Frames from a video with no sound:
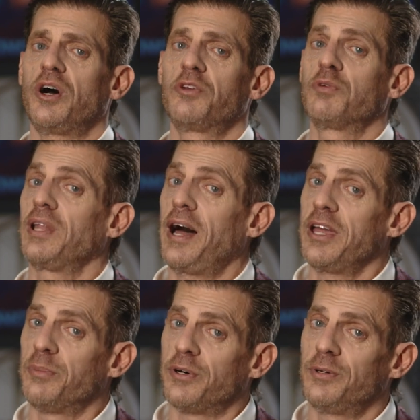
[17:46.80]

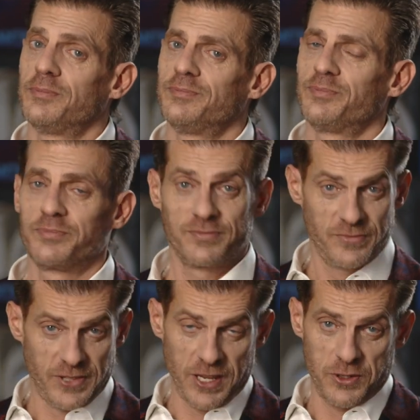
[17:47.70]
unreliable,
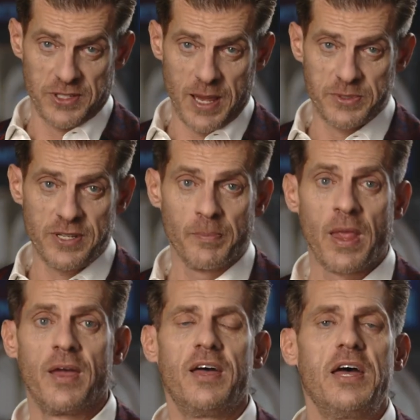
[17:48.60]
thank you, Topsy,
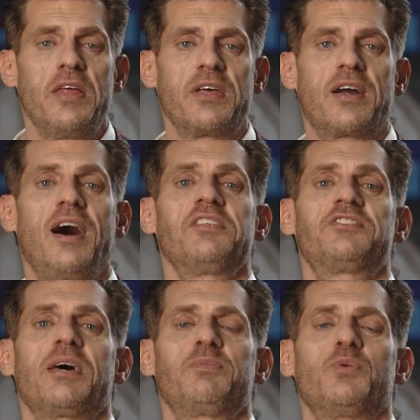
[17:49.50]
the
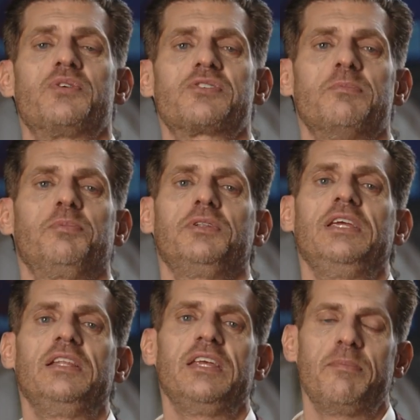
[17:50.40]
concept was
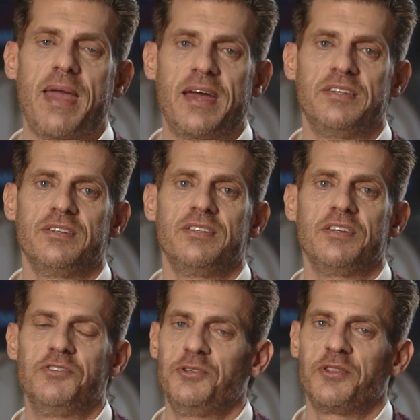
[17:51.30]
completely abandoned
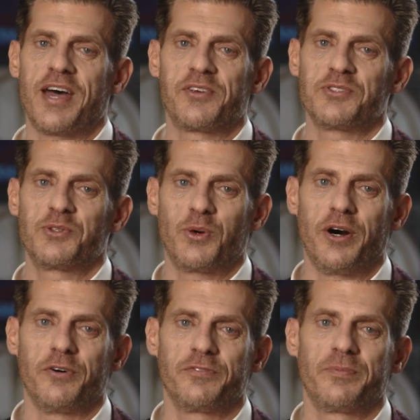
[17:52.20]
in
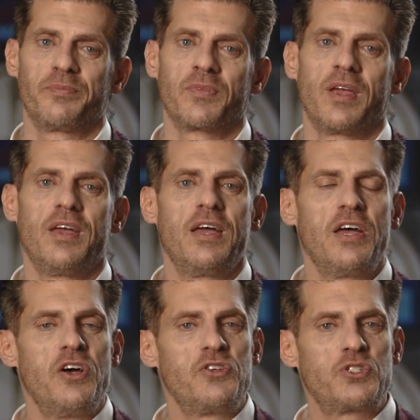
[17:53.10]
2012.
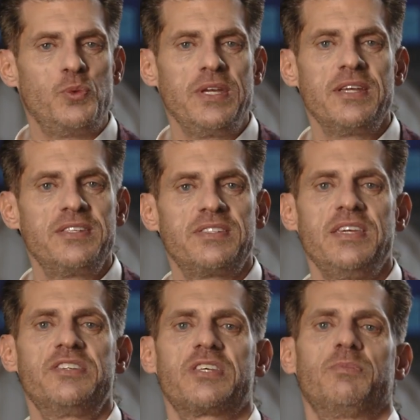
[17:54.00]
So we can
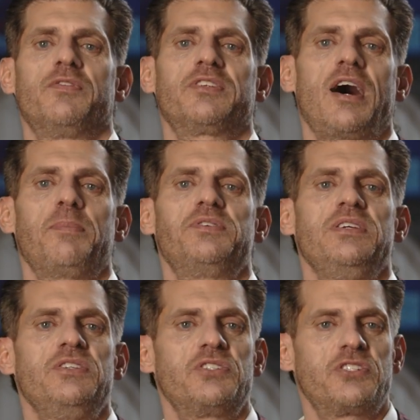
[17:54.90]
see some of
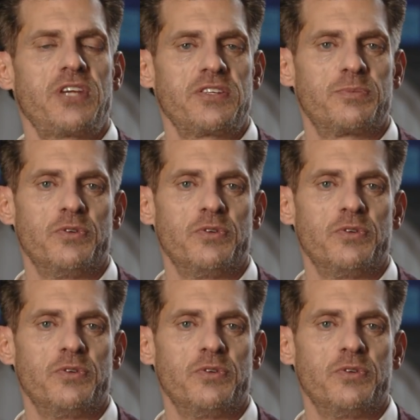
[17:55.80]
Topsy's chess